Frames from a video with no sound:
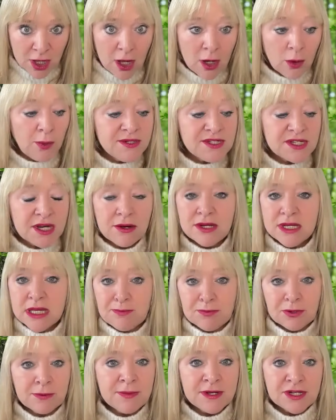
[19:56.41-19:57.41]
We don't
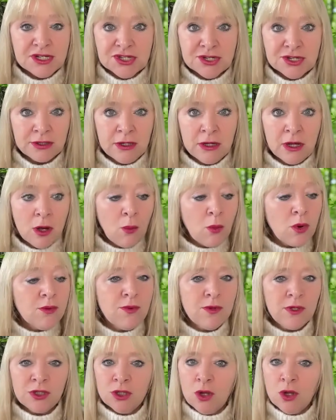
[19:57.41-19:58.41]
get permission. We
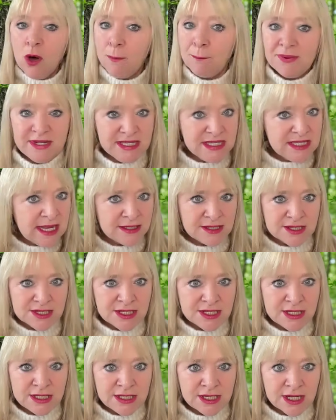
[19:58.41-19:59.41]
will not be
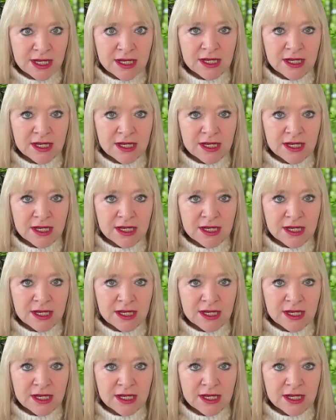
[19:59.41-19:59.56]
censored.